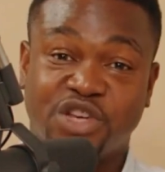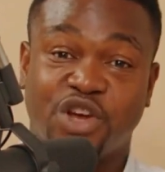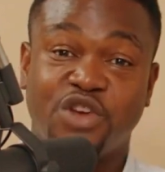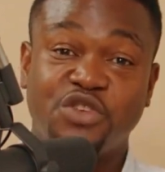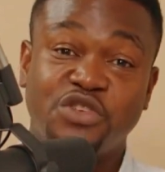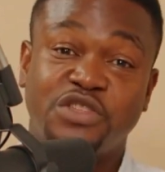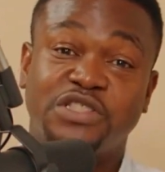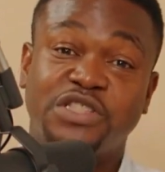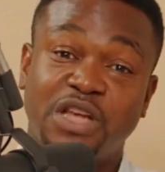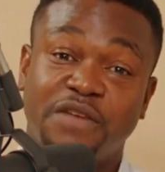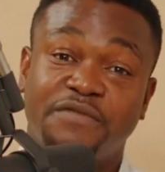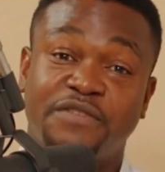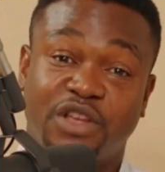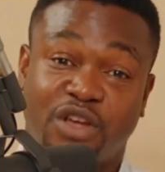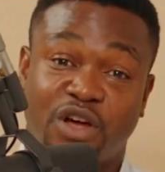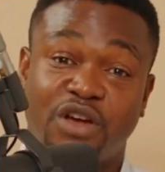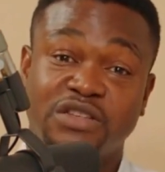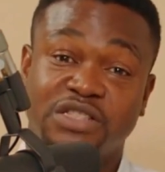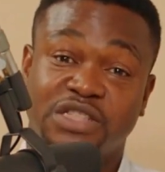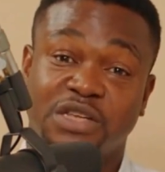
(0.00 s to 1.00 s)
you serve the
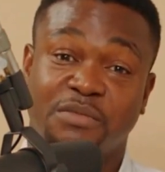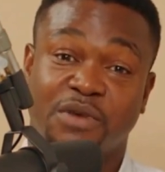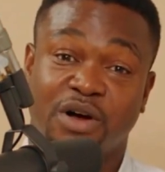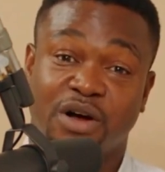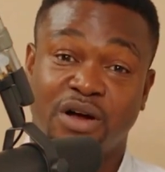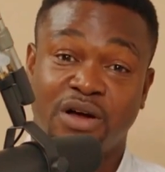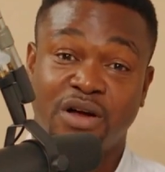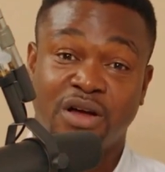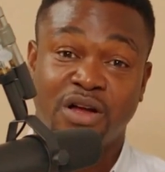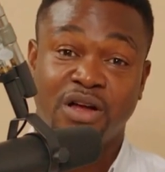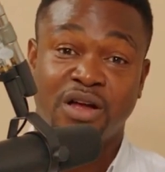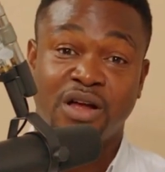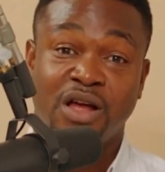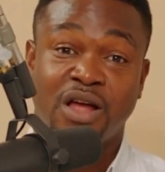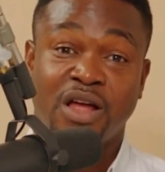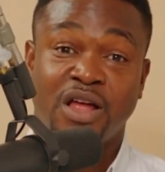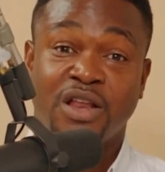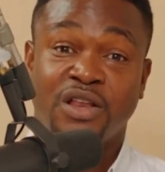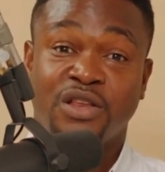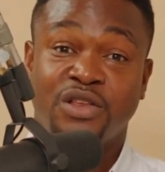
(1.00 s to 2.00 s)
customer,
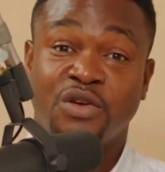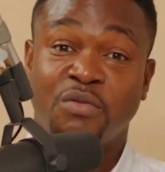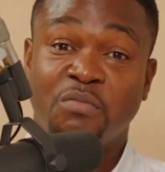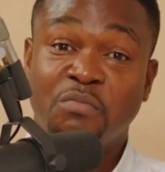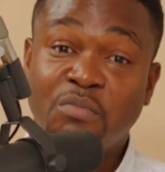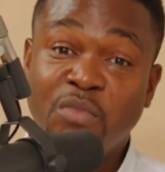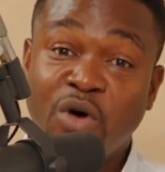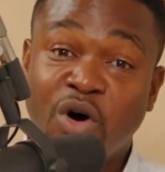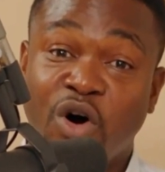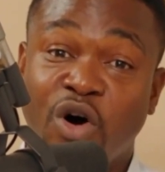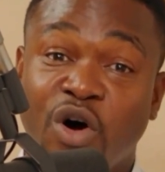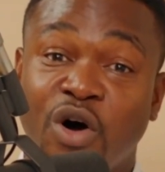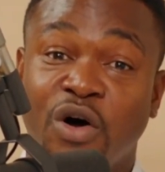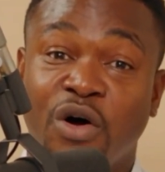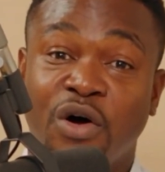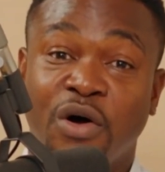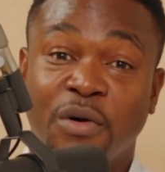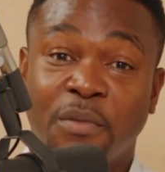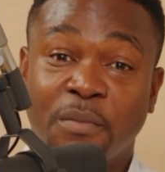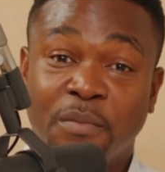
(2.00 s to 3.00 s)
the more
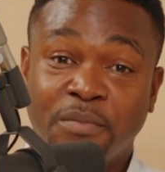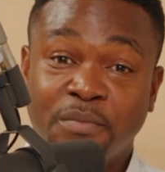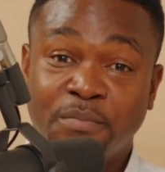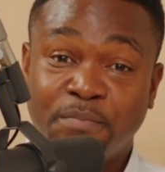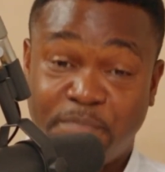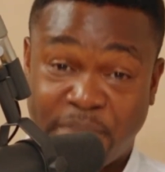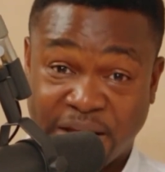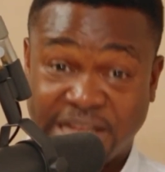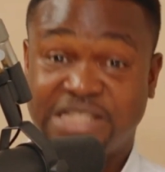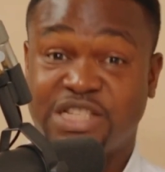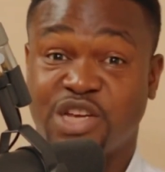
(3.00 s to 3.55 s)
better